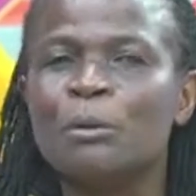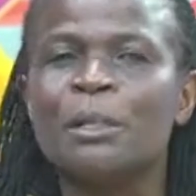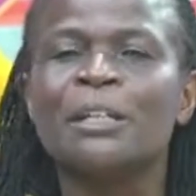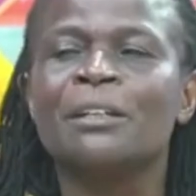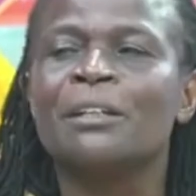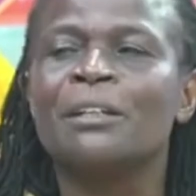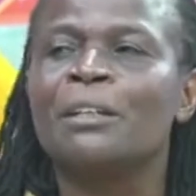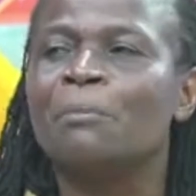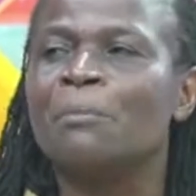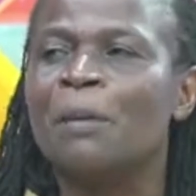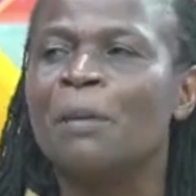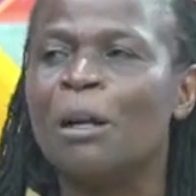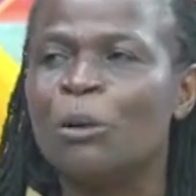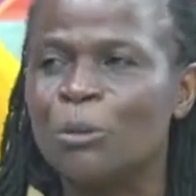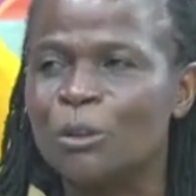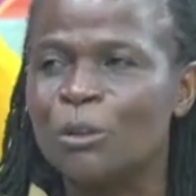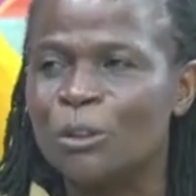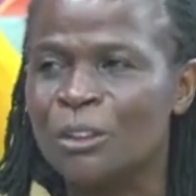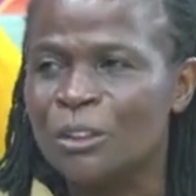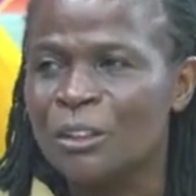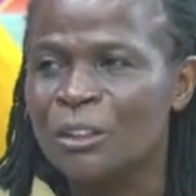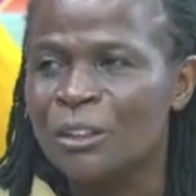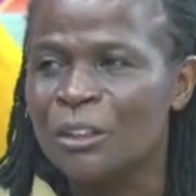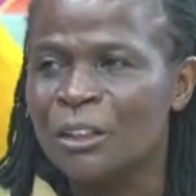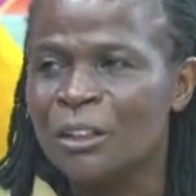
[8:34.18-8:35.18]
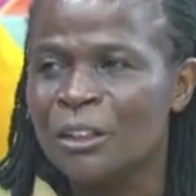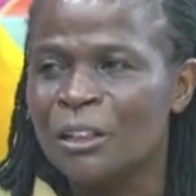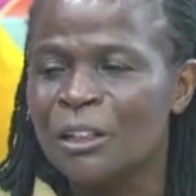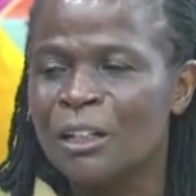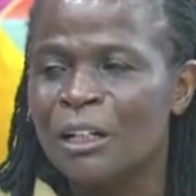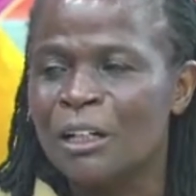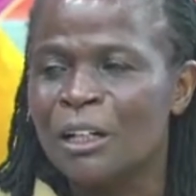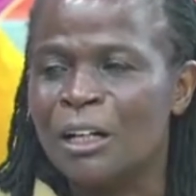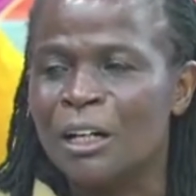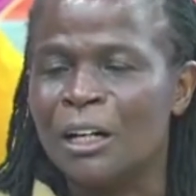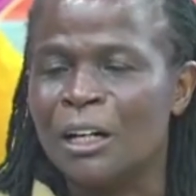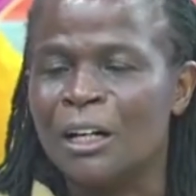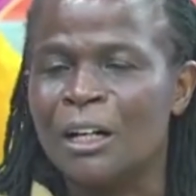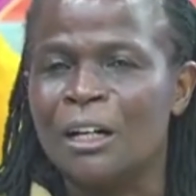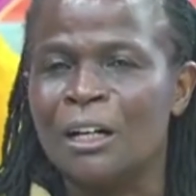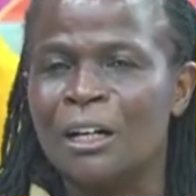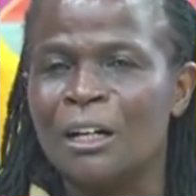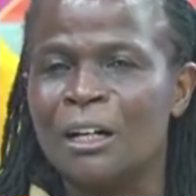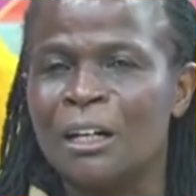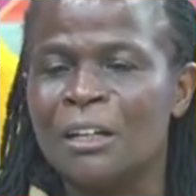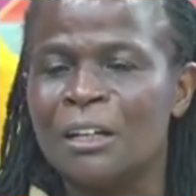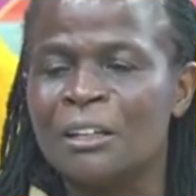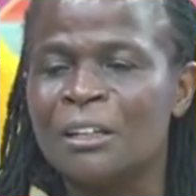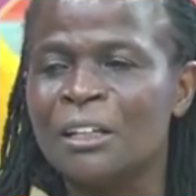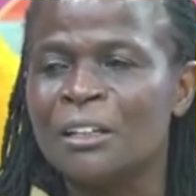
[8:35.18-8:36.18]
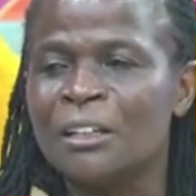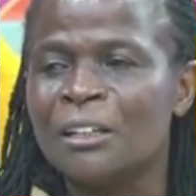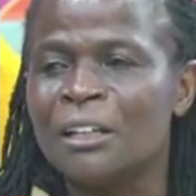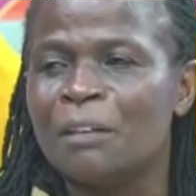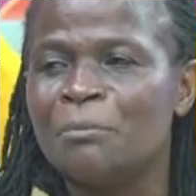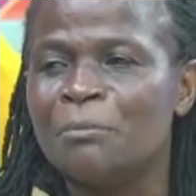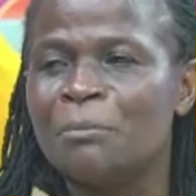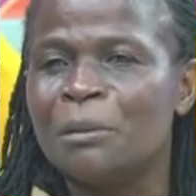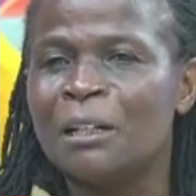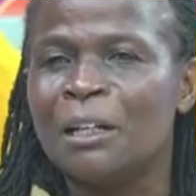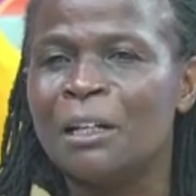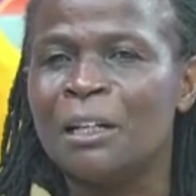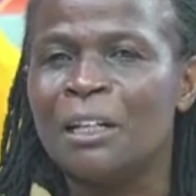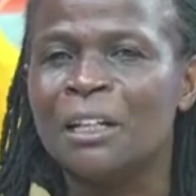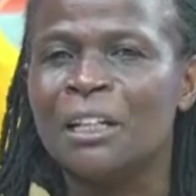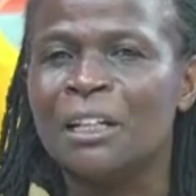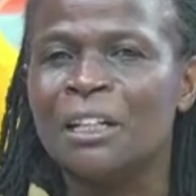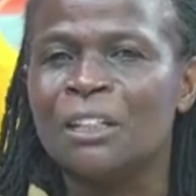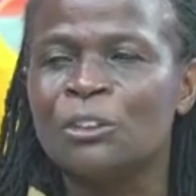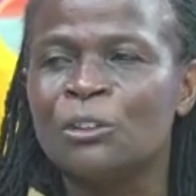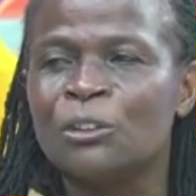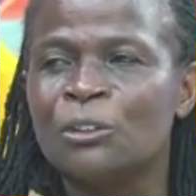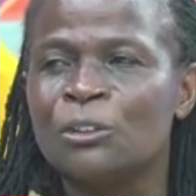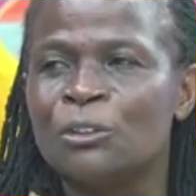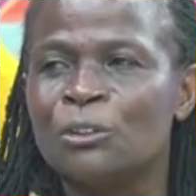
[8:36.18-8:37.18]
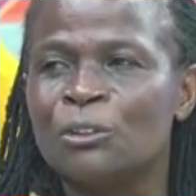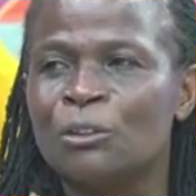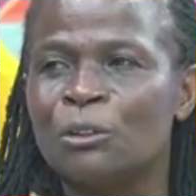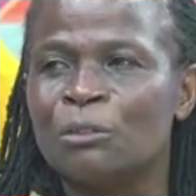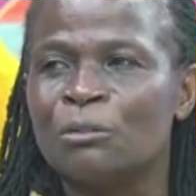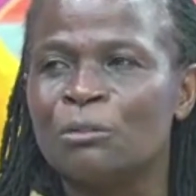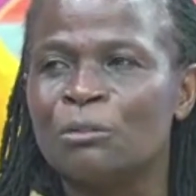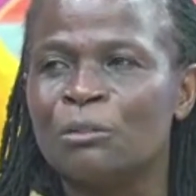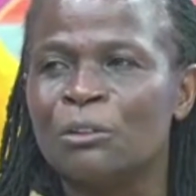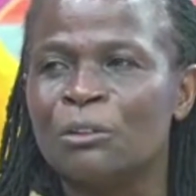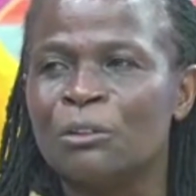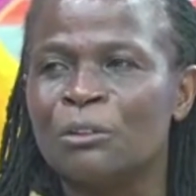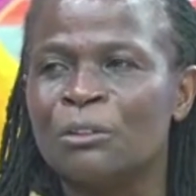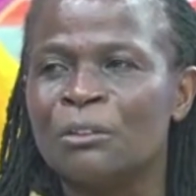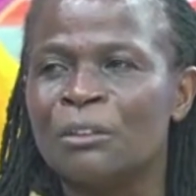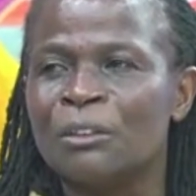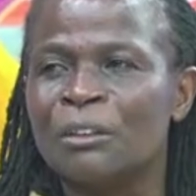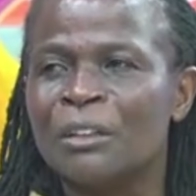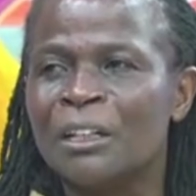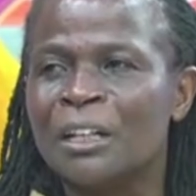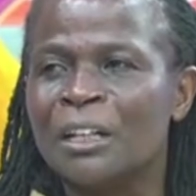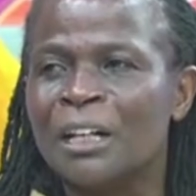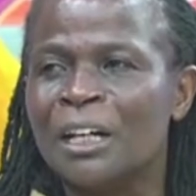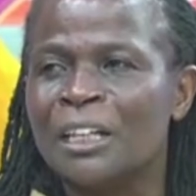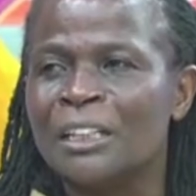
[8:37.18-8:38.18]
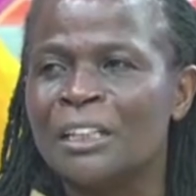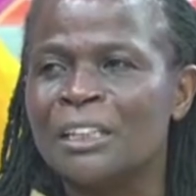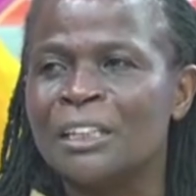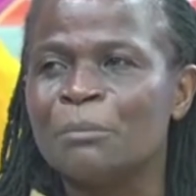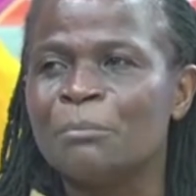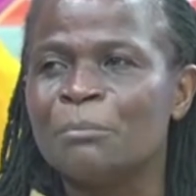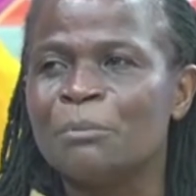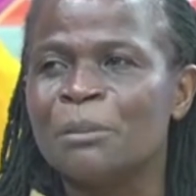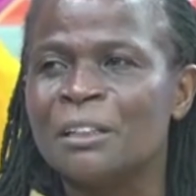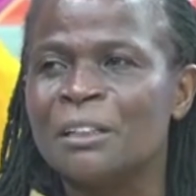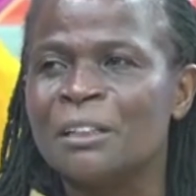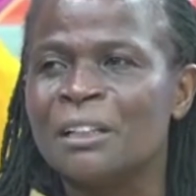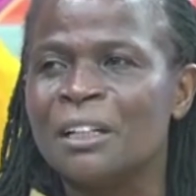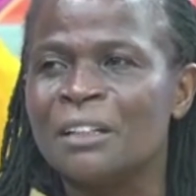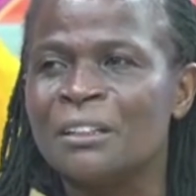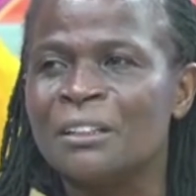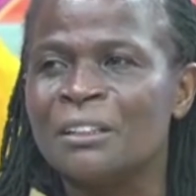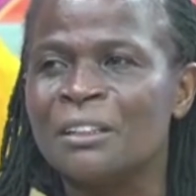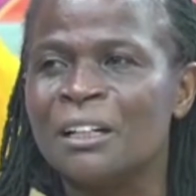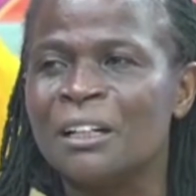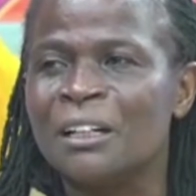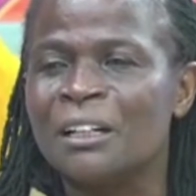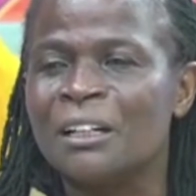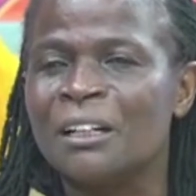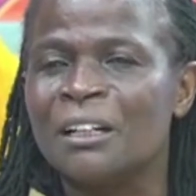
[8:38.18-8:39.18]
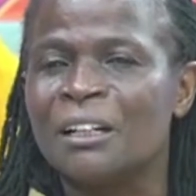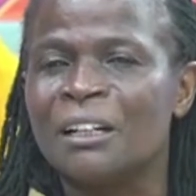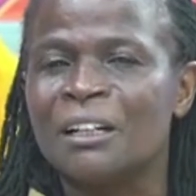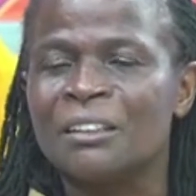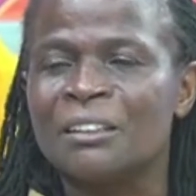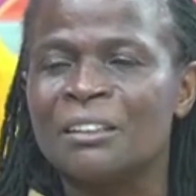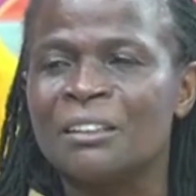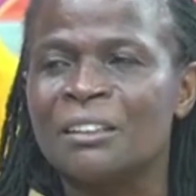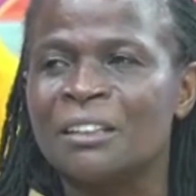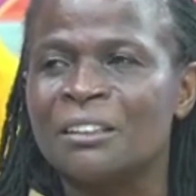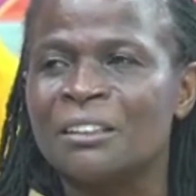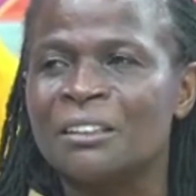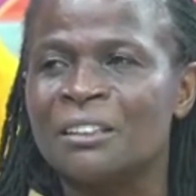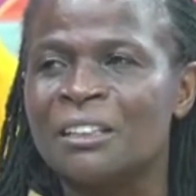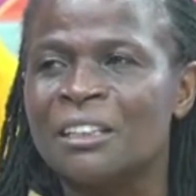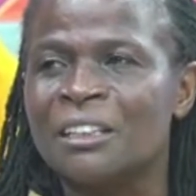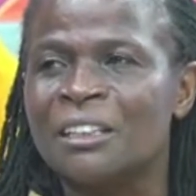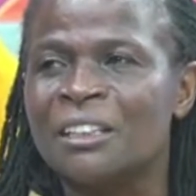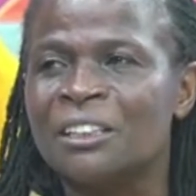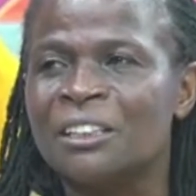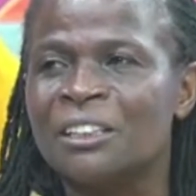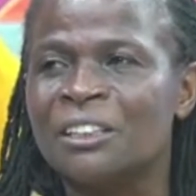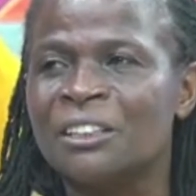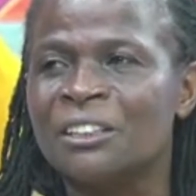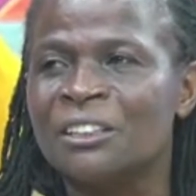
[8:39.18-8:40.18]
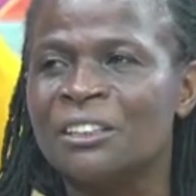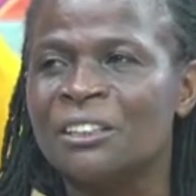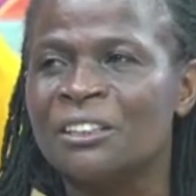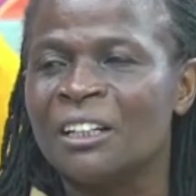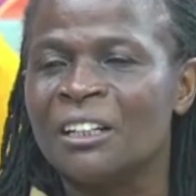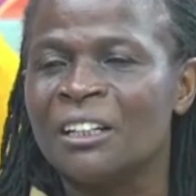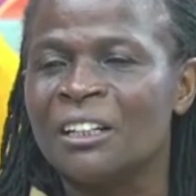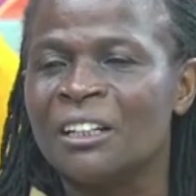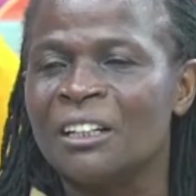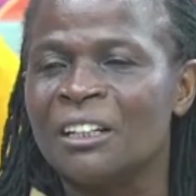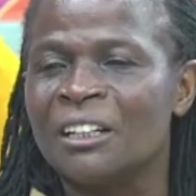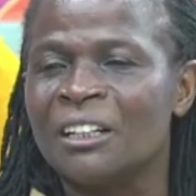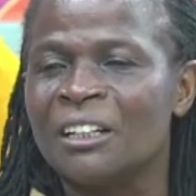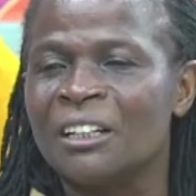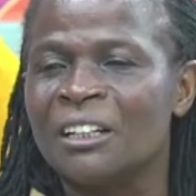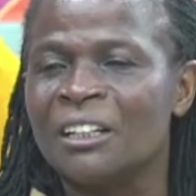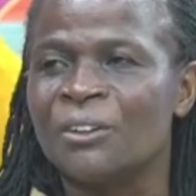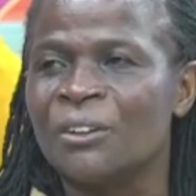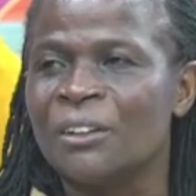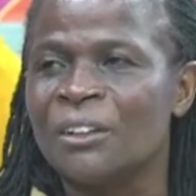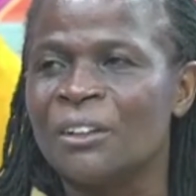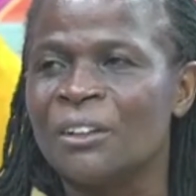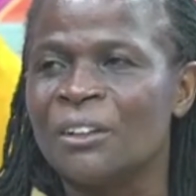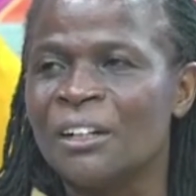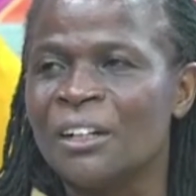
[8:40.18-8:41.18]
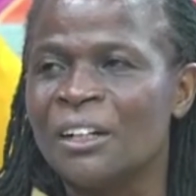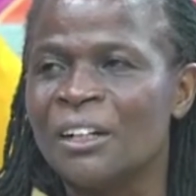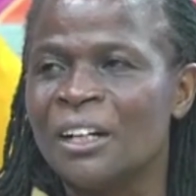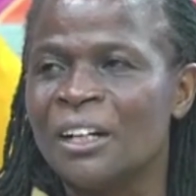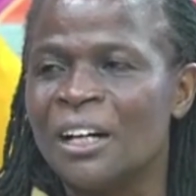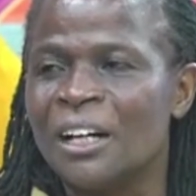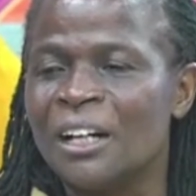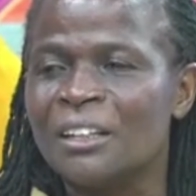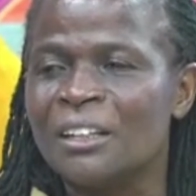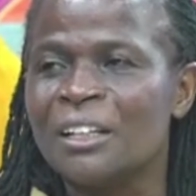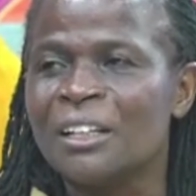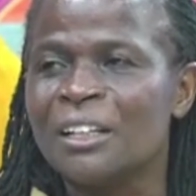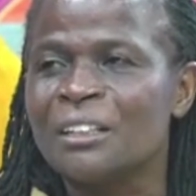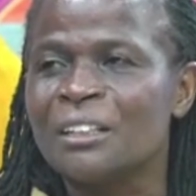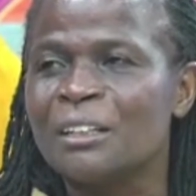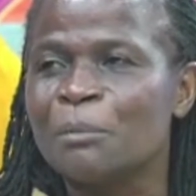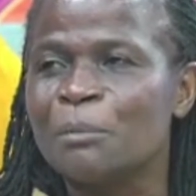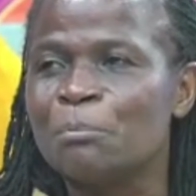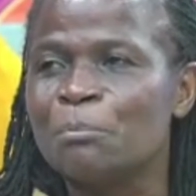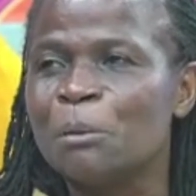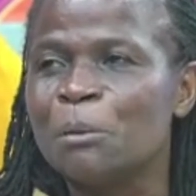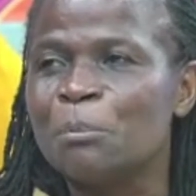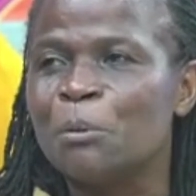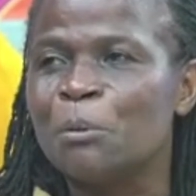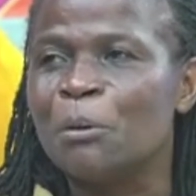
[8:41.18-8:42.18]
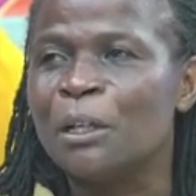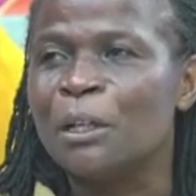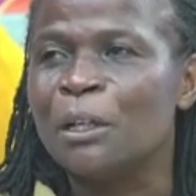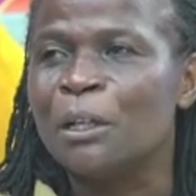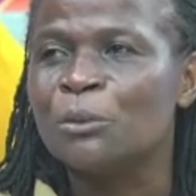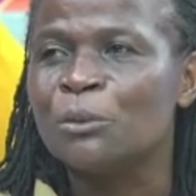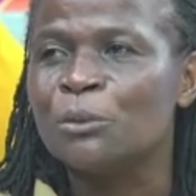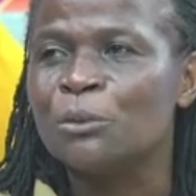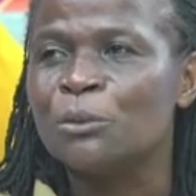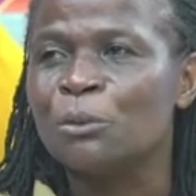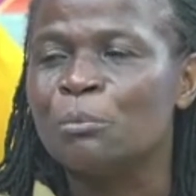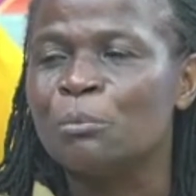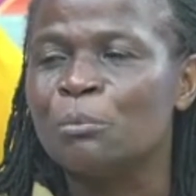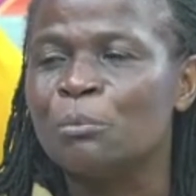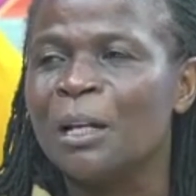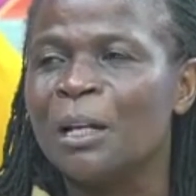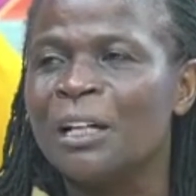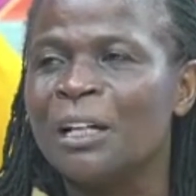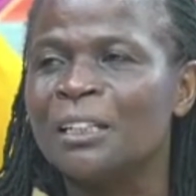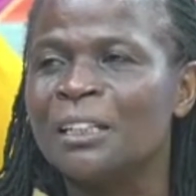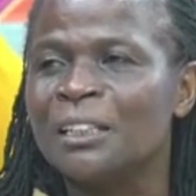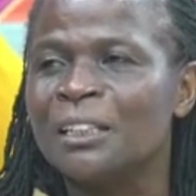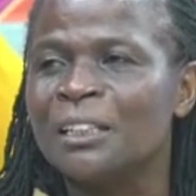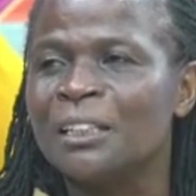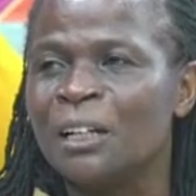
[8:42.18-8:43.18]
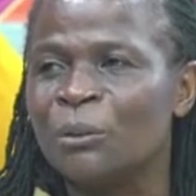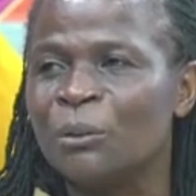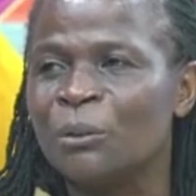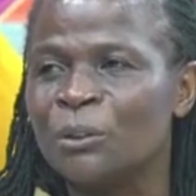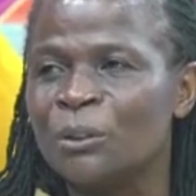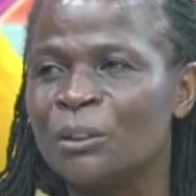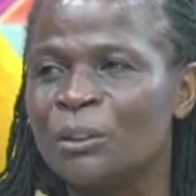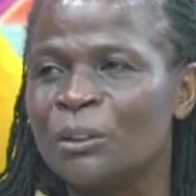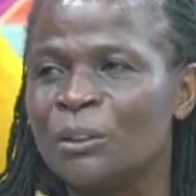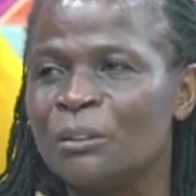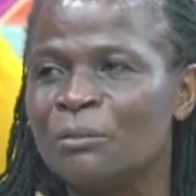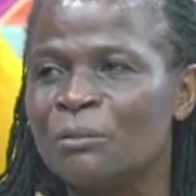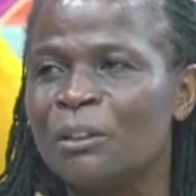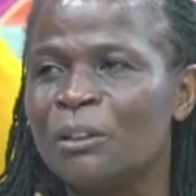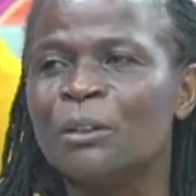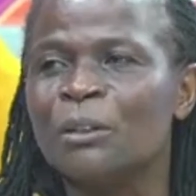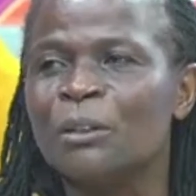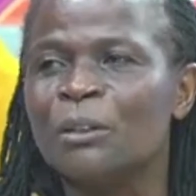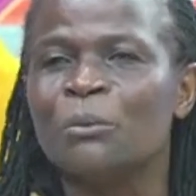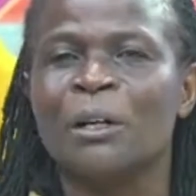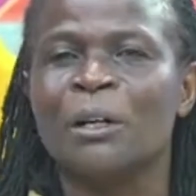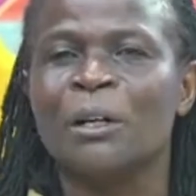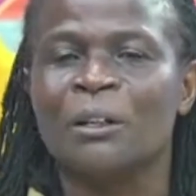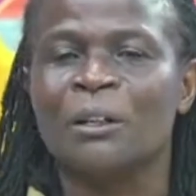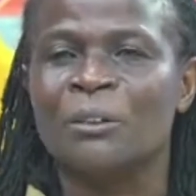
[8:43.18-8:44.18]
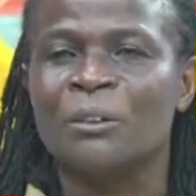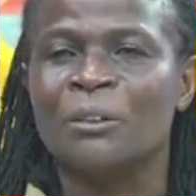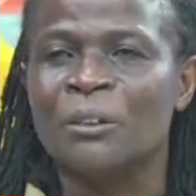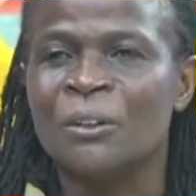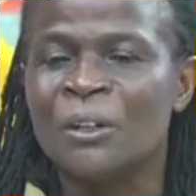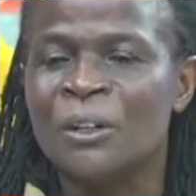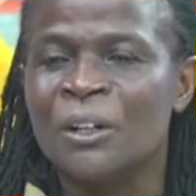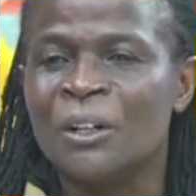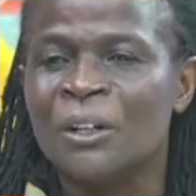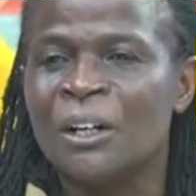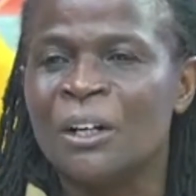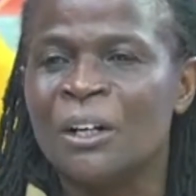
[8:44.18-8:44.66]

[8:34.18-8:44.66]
bring them out. Mm-hmm. I think there have been allegations of attempted assassinations and so on. I think some people were used to blurt it out very well.